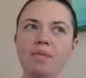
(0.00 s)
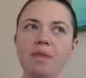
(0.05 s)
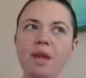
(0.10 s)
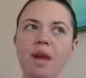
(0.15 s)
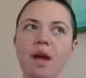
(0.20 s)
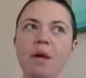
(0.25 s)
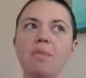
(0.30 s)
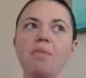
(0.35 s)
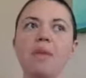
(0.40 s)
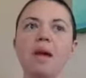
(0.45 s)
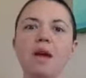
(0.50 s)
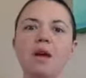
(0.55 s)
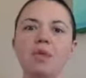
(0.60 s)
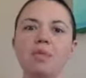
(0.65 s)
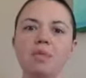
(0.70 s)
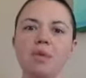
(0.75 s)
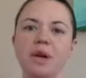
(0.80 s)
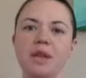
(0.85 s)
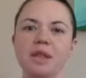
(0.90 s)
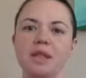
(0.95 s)
a male
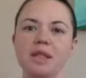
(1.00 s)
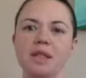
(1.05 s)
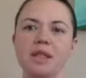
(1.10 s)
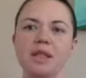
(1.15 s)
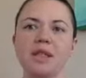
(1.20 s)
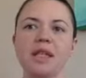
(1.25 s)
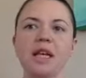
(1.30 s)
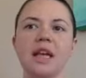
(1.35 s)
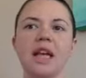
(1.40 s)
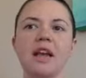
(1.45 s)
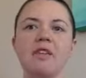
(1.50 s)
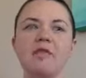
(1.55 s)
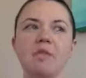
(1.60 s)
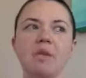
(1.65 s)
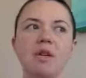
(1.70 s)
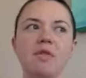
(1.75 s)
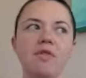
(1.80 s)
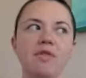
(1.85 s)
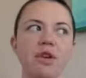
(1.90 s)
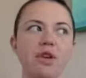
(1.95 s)
presence that gave me
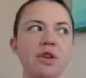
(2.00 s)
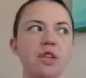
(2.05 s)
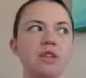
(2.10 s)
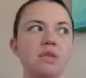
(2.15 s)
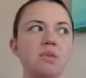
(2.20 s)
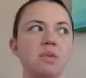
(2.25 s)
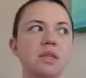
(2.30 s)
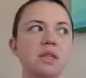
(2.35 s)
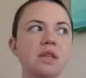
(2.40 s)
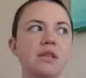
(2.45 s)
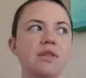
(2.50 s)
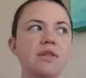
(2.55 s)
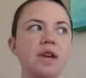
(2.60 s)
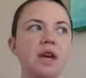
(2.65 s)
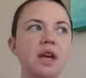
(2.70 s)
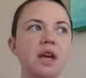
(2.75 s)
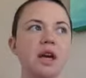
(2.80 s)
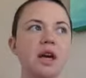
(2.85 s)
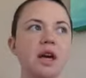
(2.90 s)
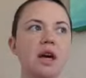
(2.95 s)
a very
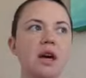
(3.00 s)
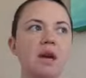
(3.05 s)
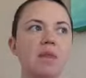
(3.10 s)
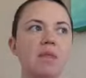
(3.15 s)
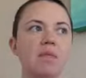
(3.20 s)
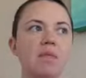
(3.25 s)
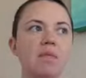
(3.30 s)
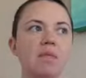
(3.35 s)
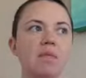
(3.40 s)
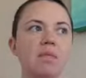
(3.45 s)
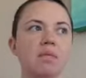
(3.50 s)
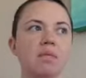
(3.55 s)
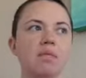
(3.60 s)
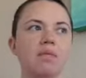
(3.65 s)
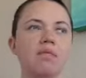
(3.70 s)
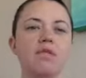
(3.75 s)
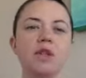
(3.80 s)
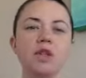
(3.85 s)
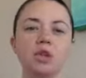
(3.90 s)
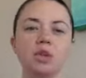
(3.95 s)
specific
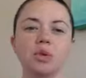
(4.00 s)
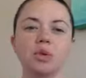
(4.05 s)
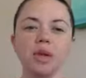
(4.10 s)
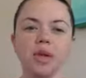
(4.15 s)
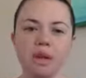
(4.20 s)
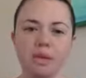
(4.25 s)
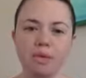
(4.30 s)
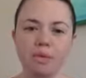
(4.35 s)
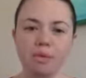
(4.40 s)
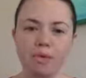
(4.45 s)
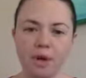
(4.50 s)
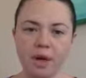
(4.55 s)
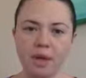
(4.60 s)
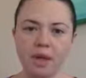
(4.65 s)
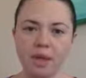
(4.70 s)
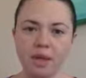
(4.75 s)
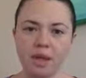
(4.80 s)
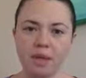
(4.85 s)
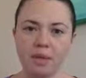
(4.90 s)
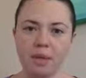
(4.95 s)
visual imprint
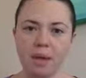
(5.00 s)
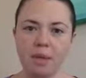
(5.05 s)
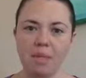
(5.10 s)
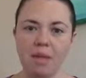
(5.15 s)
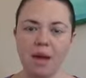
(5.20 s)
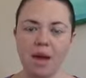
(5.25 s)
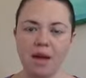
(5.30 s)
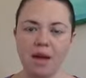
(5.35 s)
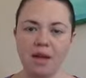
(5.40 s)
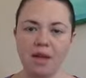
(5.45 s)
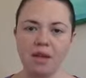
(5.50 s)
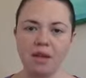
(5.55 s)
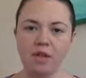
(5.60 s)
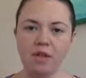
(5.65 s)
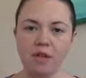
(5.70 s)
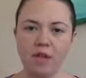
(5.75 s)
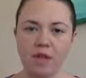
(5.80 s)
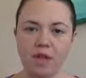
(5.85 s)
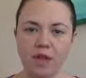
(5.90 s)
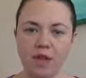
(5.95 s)
in my mind of
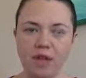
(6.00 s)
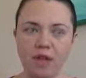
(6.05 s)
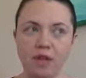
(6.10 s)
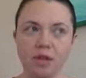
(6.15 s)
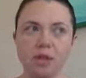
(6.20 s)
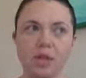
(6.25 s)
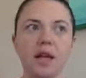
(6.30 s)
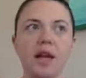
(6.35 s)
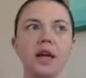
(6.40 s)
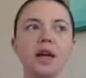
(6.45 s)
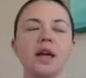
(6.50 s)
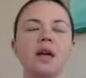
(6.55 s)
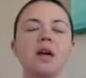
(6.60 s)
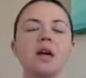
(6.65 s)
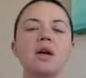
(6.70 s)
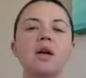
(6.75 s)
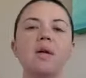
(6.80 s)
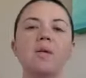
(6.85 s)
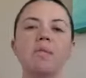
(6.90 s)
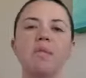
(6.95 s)
what they looked like,
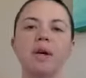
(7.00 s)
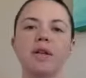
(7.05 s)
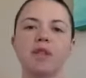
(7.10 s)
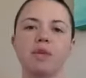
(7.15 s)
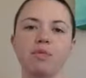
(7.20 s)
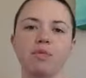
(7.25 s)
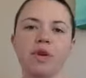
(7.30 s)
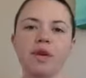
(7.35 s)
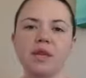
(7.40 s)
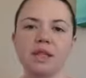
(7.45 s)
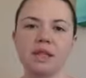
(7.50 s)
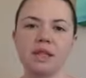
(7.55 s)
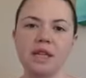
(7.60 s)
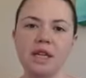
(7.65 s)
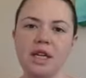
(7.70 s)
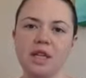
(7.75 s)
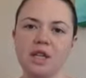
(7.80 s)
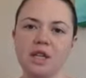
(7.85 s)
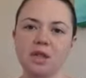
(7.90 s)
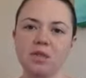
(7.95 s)
but the
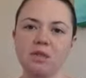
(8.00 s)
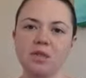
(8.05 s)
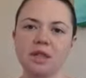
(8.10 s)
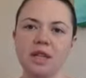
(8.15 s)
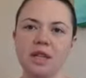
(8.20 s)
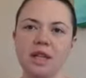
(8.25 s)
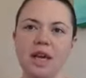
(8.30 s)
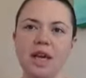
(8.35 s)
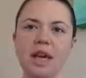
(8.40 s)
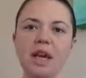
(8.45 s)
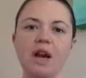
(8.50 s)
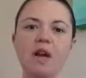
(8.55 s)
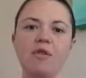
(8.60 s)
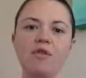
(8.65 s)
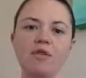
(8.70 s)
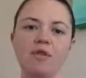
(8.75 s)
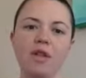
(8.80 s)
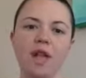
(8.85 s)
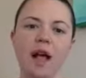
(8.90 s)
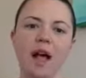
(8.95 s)
presentation was like a
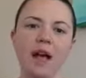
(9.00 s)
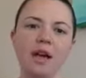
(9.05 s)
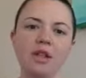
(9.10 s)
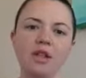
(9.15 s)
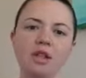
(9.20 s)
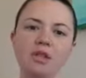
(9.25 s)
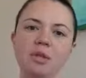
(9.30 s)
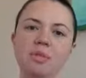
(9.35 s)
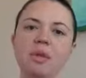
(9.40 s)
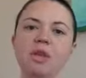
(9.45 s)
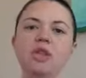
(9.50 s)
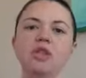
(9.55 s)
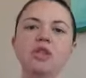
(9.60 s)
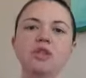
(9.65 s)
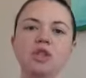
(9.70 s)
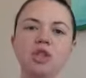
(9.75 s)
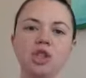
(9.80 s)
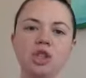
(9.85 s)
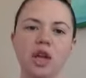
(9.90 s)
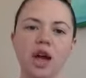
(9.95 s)
flat
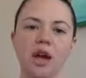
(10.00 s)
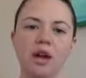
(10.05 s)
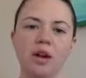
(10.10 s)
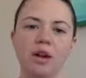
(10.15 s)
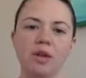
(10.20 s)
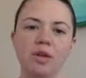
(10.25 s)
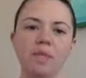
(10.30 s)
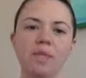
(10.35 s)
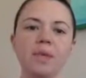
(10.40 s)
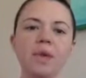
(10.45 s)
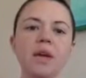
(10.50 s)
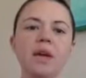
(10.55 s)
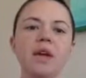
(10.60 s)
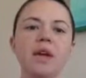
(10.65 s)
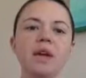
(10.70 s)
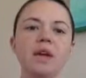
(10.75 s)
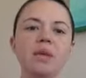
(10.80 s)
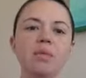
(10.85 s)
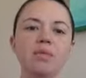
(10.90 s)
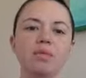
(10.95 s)
two-dimensional shadow
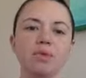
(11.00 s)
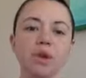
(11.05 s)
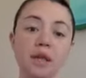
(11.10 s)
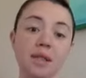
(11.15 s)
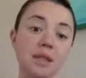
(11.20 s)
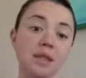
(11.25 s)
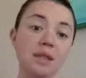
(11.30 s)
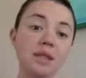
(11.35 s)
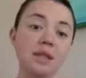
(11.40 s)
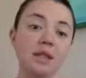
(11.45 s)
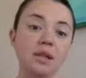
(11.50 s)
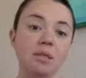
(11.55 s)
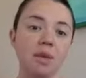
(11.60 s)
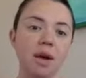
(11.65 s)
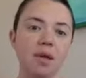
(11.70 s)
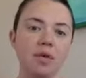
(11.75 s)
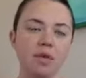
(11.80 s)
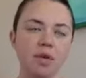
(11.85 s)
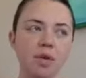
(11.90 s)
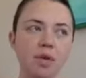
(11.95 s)
presence in my
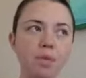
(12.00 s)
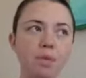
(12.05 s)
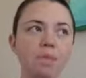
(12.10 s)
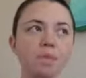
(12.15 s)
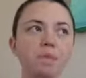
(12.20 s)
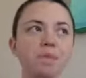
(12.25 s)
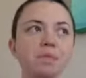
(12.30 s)
room.